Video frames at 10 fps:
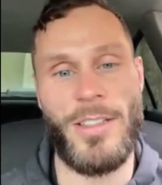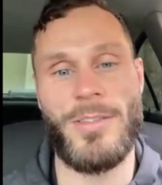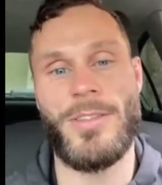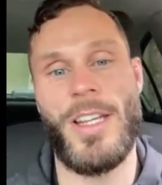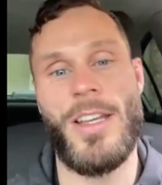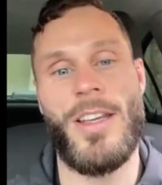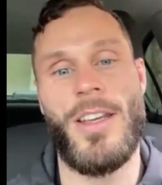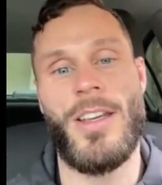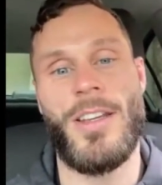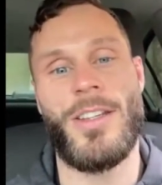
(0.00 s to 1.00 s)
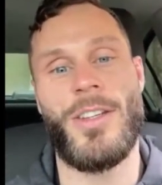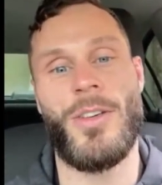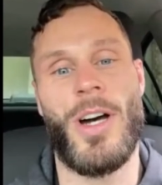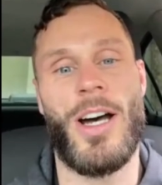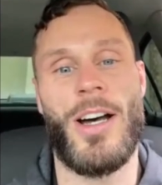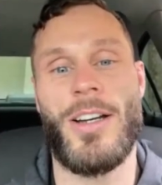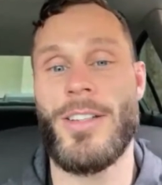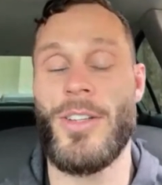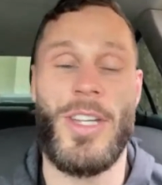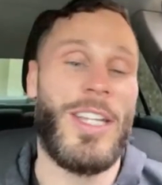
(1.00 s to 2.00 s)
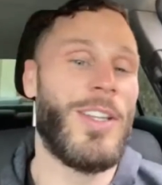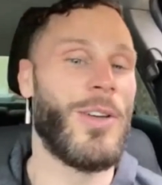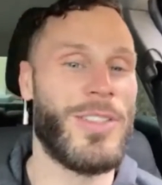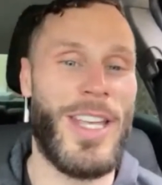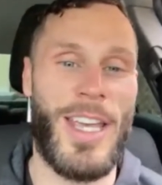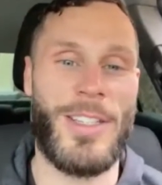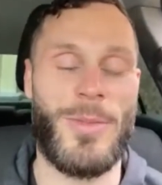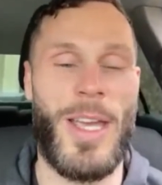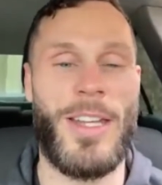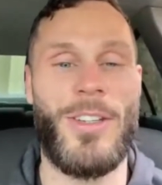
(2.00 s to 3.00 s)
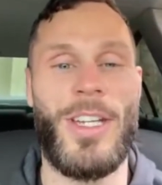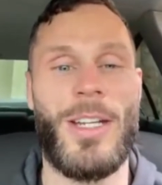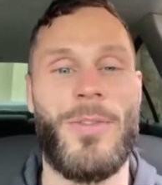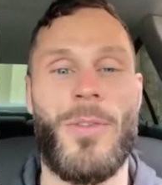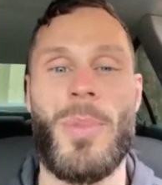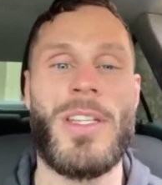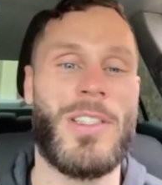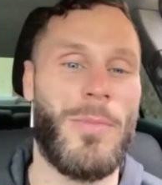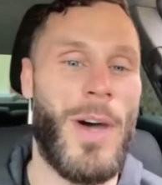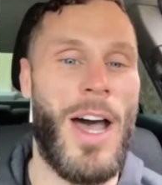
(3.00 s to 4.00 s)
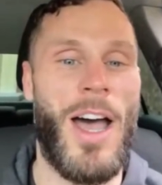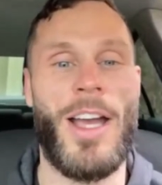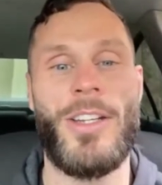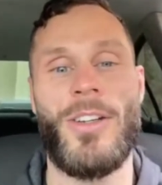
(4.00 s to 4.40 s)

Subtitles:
And you need those things, man. You need them for peace of mind.